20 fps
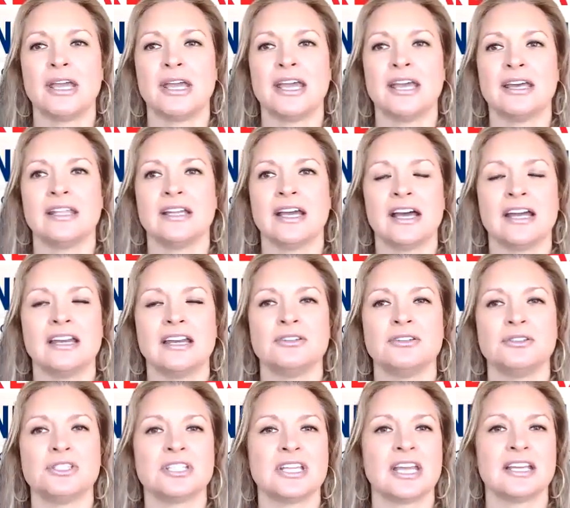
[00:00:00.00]
and how do you
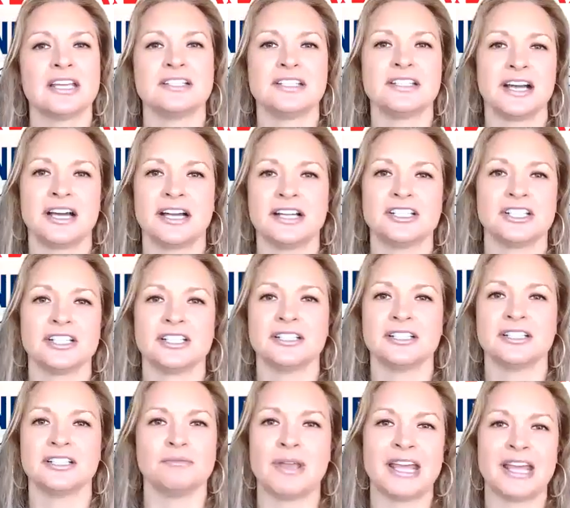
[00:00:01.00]
stay in touch
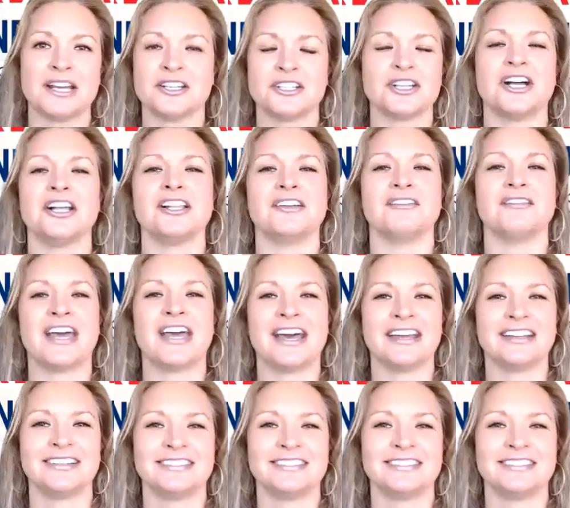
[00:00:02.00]
and manage all of that?